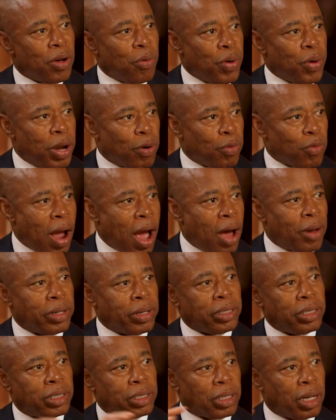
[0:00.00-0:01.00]
We had
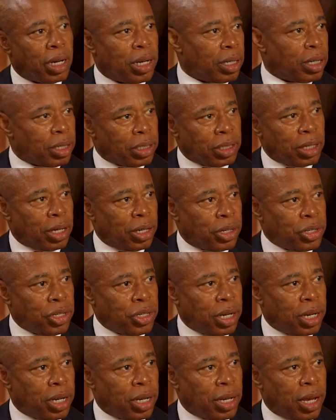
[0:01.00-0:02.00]
around a
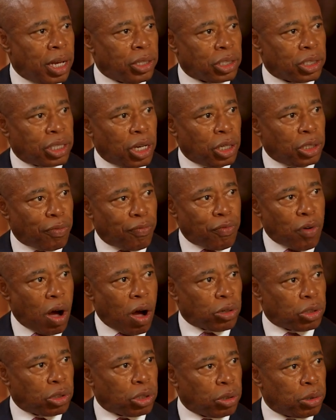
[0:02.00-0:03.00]
year education for
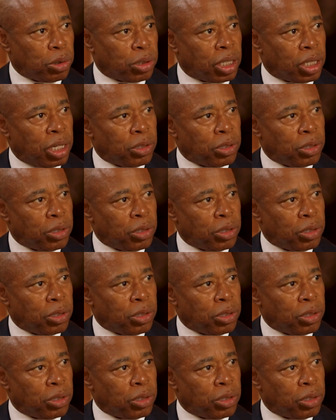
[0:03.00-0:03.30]
our children.